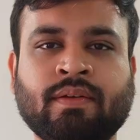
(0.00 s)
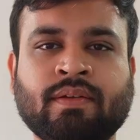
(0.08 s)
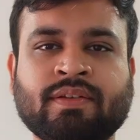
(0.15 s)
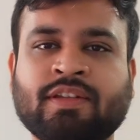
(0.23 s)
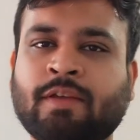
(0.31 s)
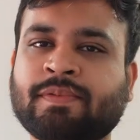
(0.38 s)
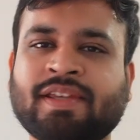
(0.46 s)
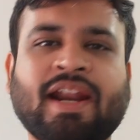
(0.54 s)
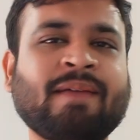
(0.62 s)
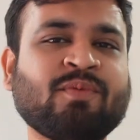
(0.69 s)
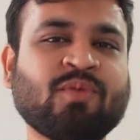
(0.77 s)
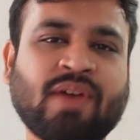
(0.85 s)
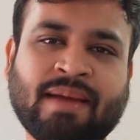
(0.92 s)

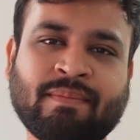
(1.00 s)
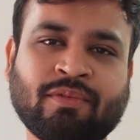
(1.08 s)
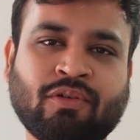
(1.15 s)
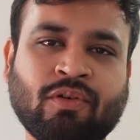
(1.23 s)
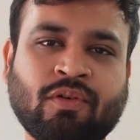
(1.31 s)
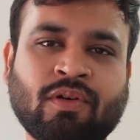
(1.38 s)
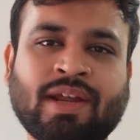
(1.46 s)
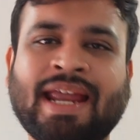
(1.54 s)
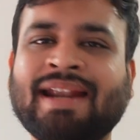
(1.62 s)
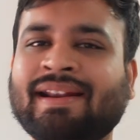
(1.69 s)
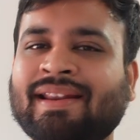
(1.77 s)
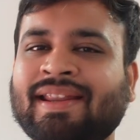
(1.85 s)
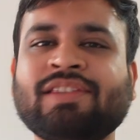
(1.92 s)
Subscribe to AmpCode
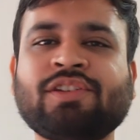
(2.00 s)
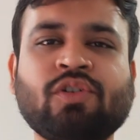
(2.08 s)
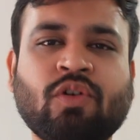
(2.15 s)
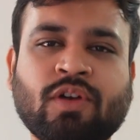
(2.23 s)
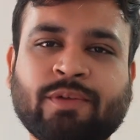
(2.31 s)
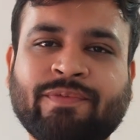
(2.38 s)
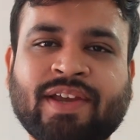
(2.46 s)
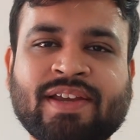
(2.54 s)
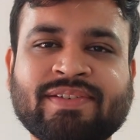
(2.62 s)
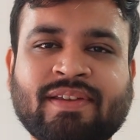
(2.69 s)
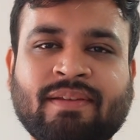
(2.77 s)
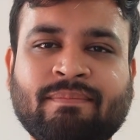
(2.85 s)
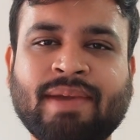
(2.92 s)
and ring the
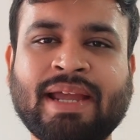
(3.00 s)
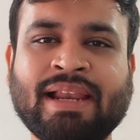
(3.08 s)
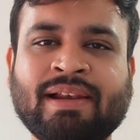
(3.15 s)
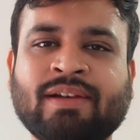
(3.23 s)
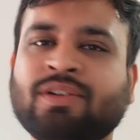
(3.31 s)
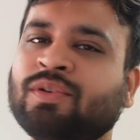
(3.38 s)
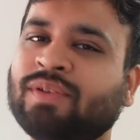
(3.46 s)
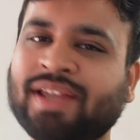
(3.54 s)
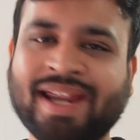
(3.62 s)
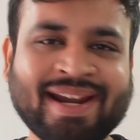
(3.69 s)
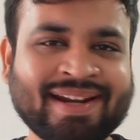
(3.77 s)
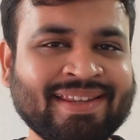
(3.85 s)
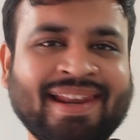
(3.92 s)
notification bell to
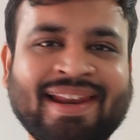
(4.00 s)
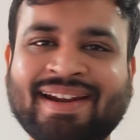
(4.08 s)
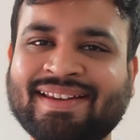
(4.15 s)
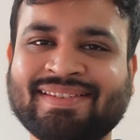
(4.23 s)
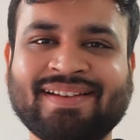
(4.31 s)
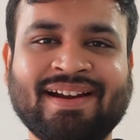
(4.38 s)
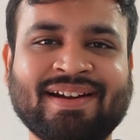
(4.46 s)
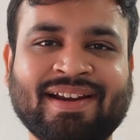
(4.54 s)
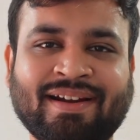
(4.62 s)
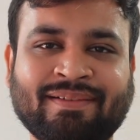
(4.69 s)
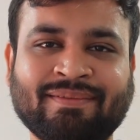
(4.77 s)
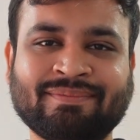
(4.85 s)
get the latest content.